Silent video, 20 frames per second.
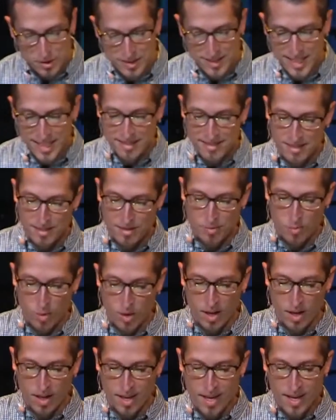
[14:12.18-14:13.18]
seasons
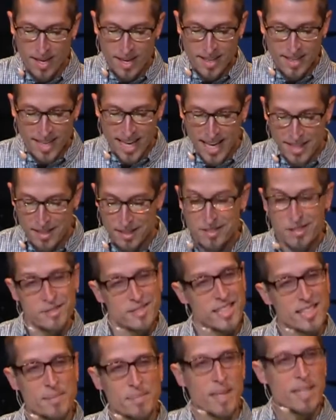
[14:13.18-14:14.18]
where God doesn't
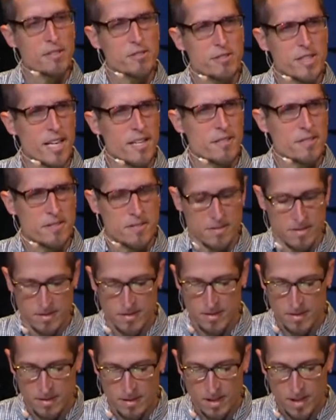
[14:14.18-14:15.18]
seem to make sense,
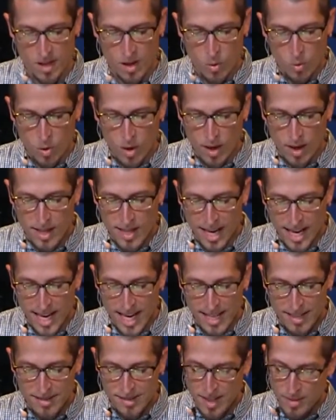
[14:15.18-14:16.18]
where
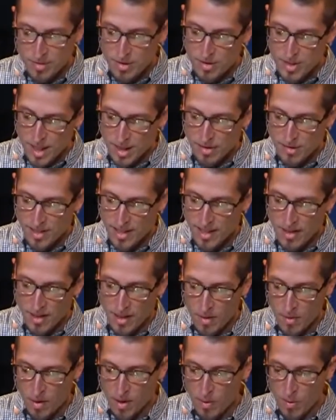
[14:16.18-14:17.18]
God seems distant,
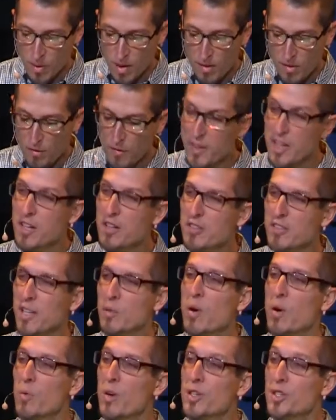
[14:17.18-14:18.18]
and where, where it feels
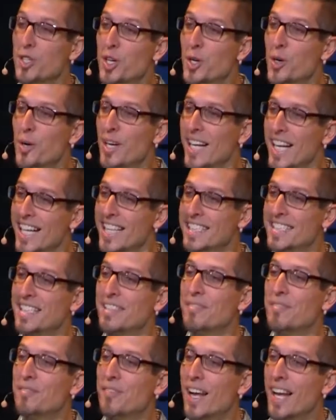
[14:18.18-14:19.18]
like what we're doing is
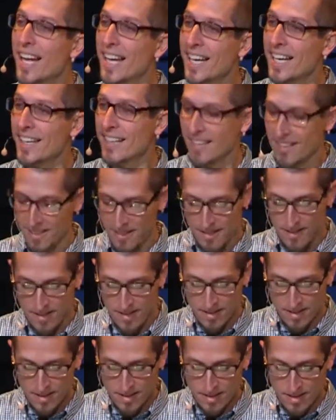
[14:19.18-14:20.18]
in vain.
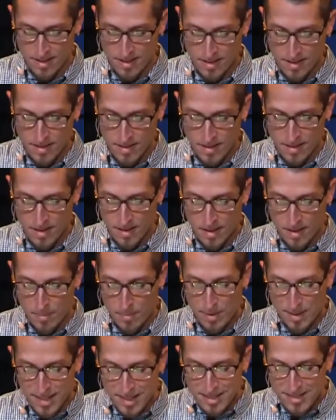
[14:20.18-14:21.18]

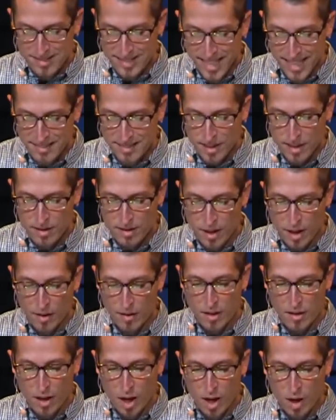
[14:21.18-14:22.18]
But this season
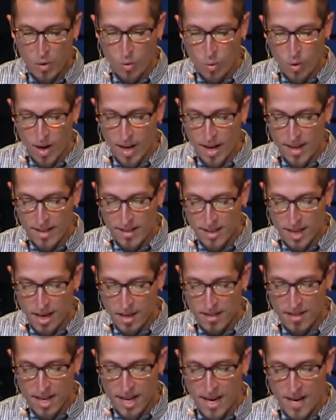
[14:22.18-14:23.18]
of the dark, white,
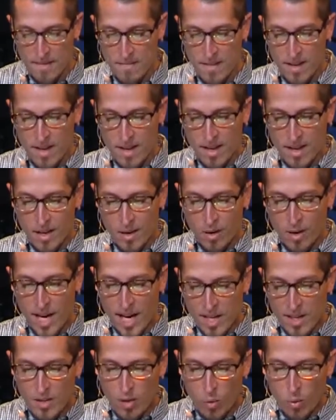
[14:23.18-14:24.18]
dark night or
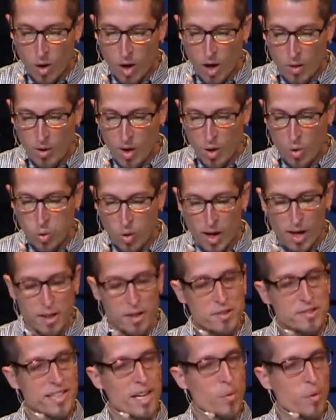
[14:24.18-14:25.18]
hitting the wall
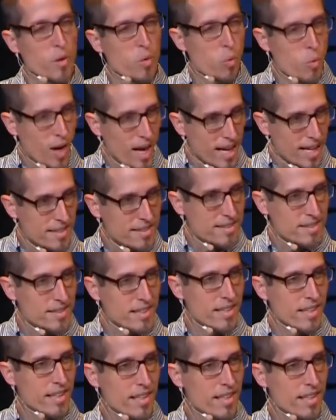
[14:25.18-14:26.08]
requires that we wait